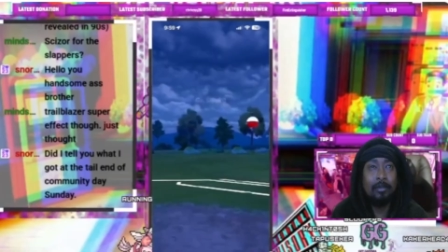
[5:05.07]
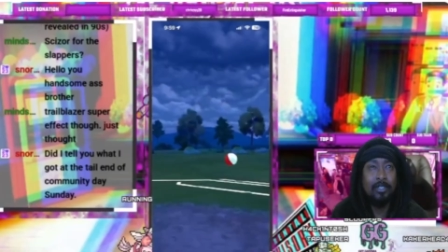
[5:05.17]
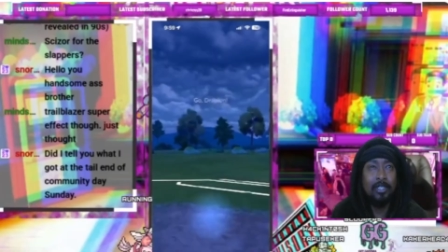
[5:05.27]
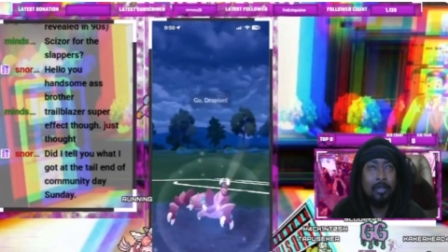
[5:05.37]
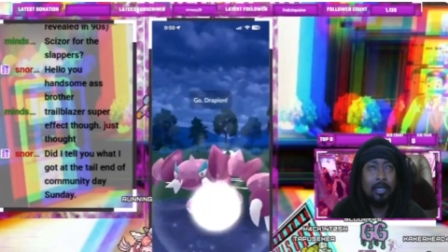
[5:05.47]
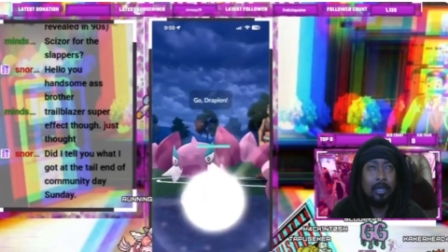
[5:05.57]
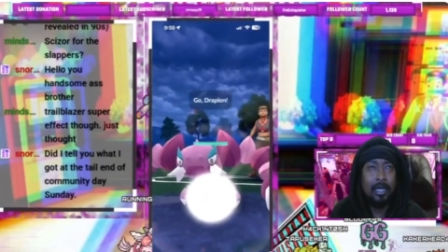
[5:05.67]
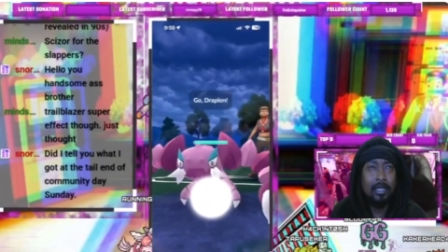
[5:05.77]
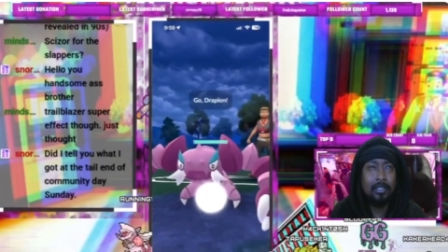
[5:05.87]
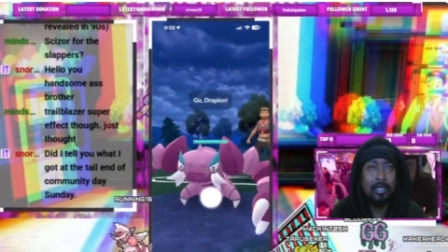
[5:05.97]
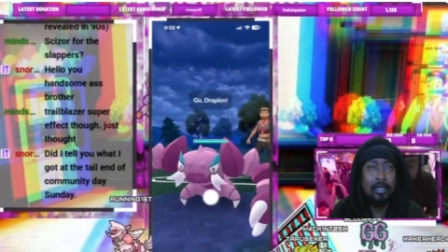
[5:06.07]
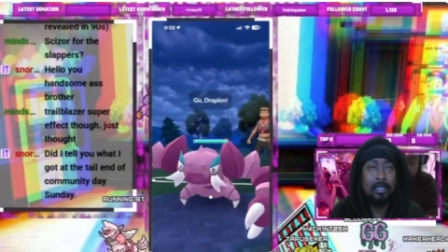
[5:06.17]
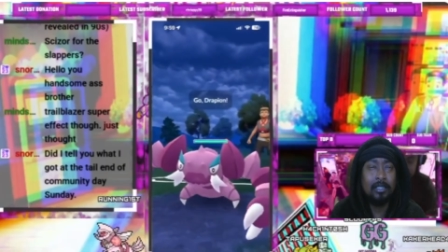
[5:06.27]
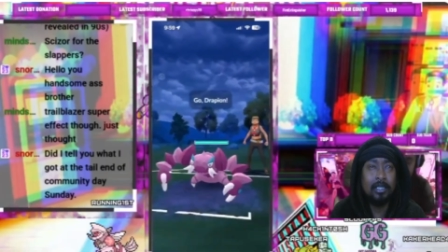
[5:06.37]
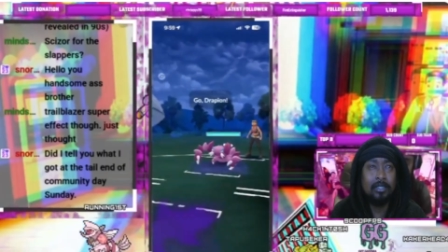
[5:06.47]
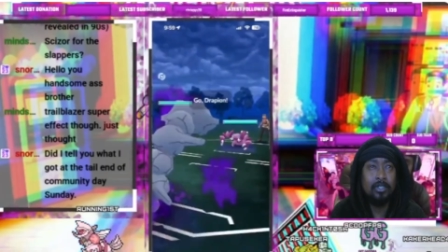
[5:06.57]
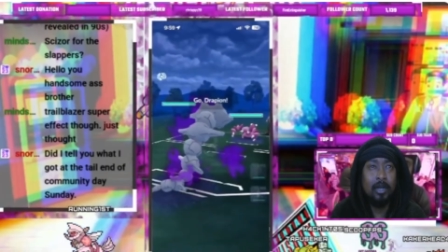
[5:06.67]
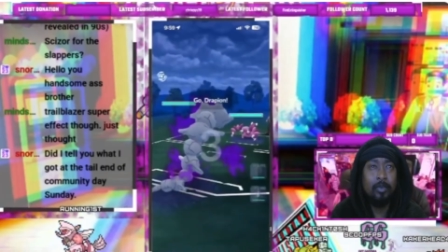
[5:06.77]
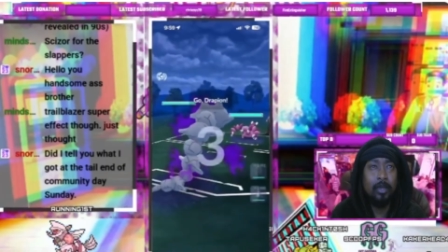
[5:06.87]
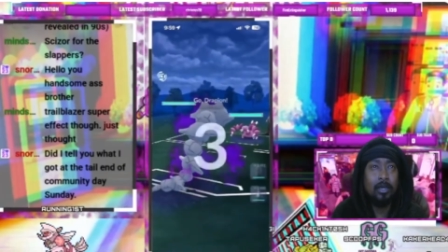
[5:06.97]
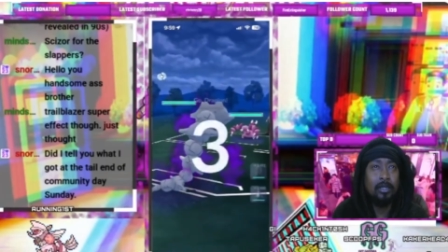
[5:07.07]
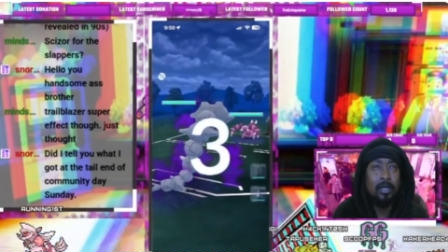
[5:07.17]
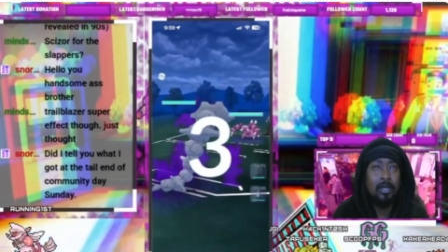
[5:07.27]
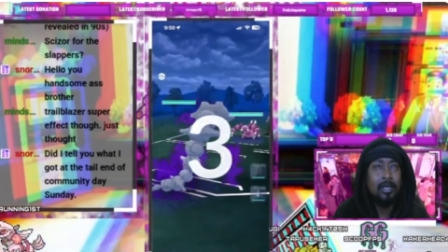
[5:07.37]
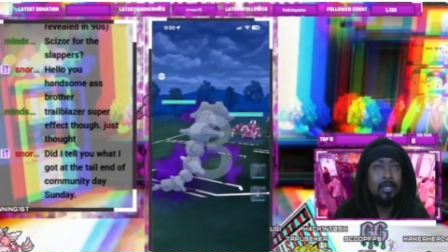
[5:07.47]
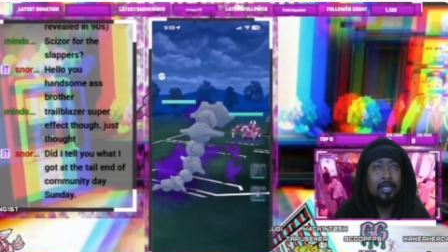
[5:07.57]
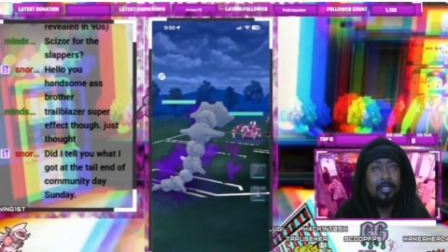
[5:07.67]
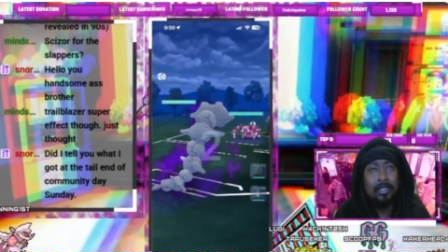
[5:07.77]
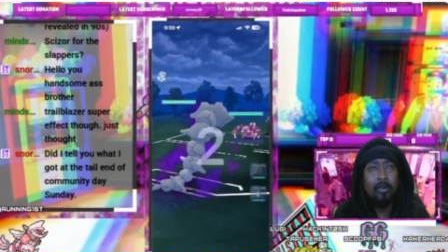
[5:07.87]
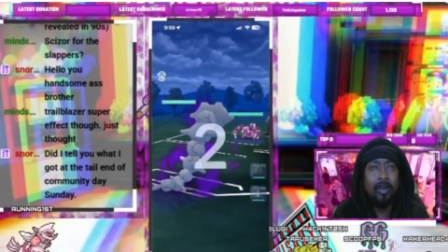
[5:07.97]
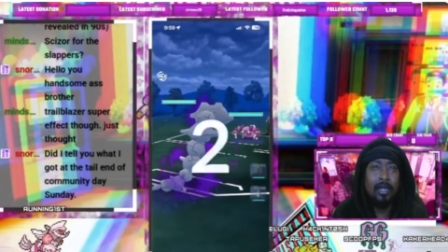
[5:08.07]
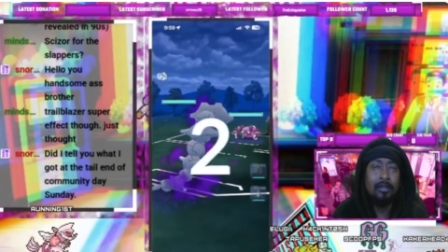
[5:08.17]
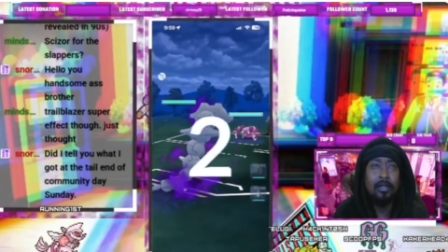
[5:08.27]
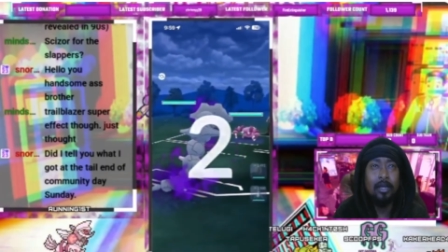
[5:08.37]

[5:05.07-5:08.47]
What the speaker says: gym leader, and it's Steelix into Drapion. This is all right.